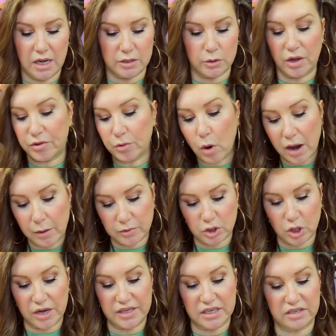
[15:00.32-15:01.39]
So I thought I would
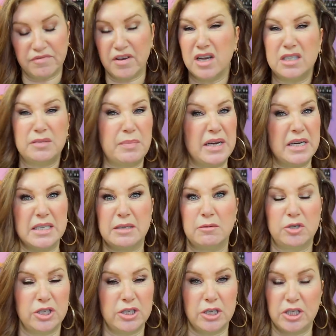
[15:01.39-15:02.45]
try this first, being as it
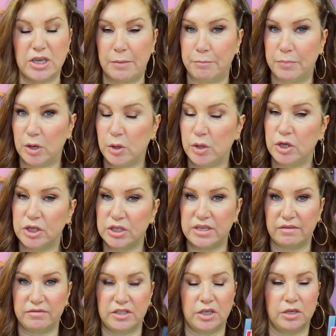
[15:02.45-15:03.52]
was just a shampoo. You just
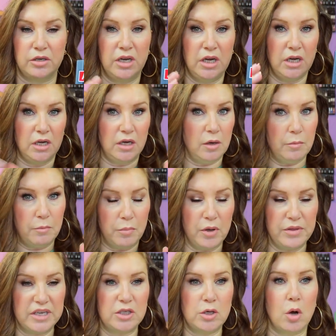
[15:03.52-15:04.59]
have to
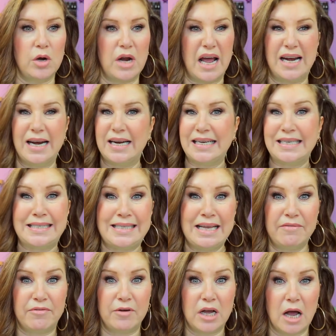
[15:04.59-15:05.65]
put this on and let it
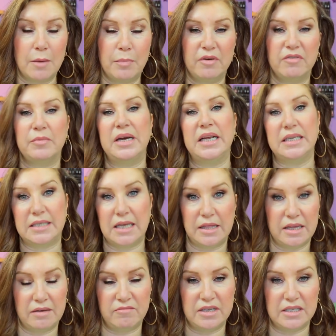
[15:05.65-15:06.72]
sit for a couple of minutes
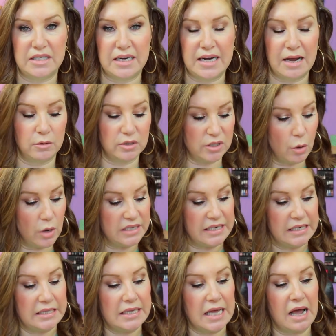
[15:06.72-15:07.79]
and then rinse it out. So I
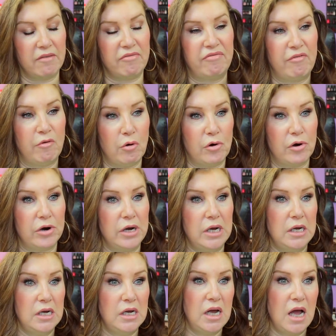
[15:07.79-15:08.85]
did that for
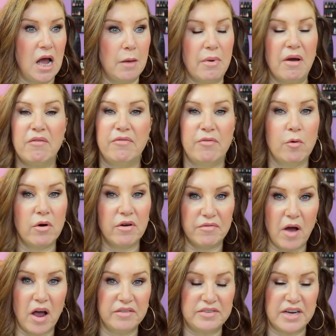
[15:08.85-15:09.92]
about four or
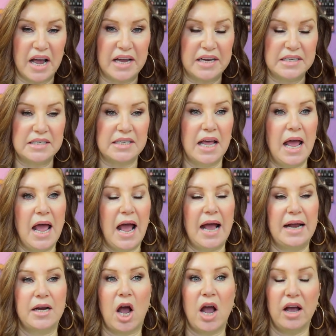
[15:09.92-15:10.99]
five days
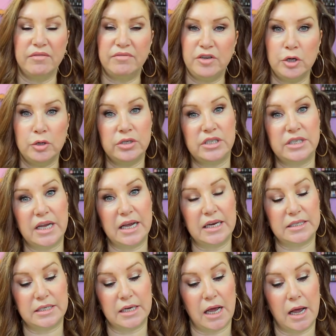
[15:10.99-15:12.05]
and I have used
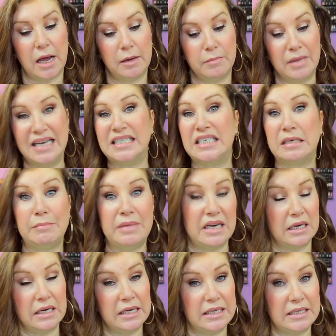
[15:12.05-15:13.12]
it um,
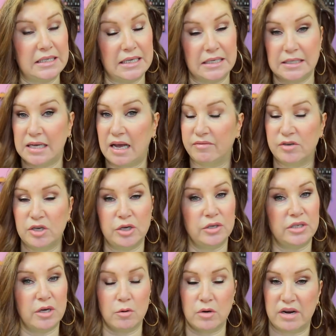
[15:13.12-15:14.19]
intermittently since I haven't
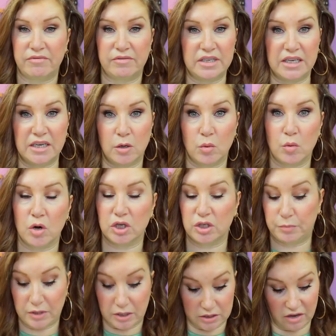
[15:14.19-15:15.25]
used it on every single
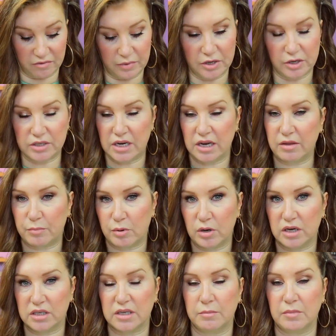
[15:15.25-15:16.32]
wash because I've been using other
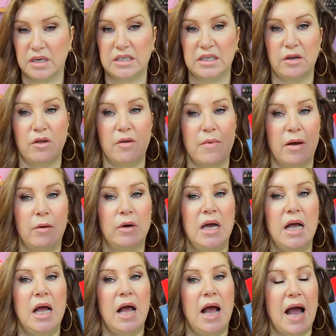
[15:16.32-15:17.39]
products that I'm going to tell you about
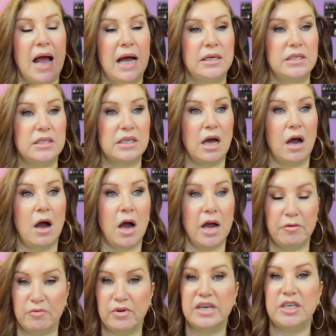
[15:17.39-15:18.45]
and I
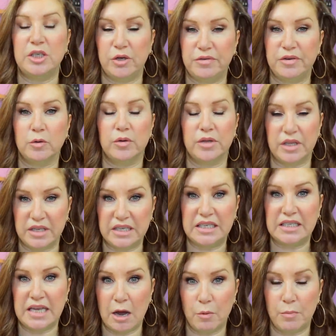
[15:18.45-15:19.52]
really do feel that this
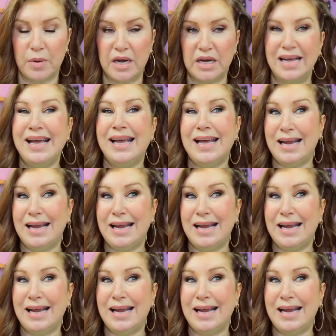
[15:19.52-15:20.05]
is helping.